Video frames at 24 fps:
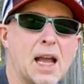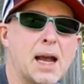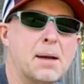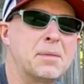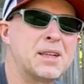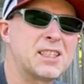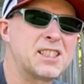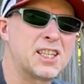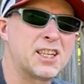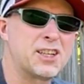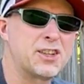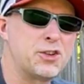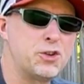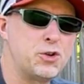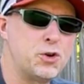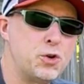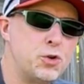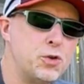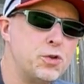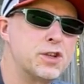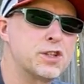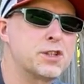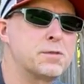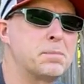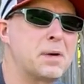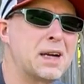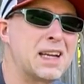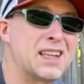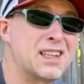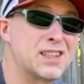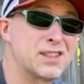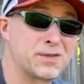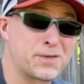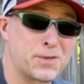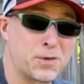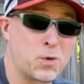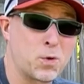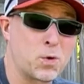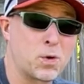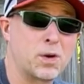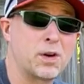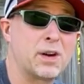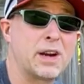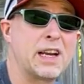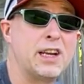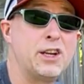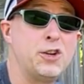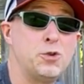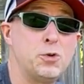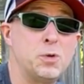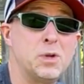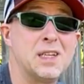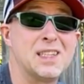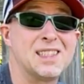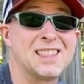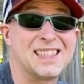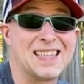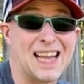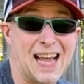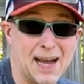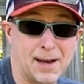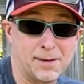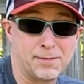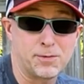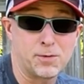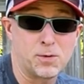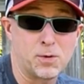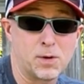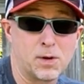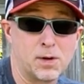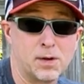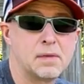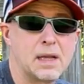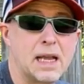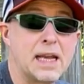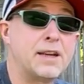I'm going to tell you who this bike is for and who it is not for.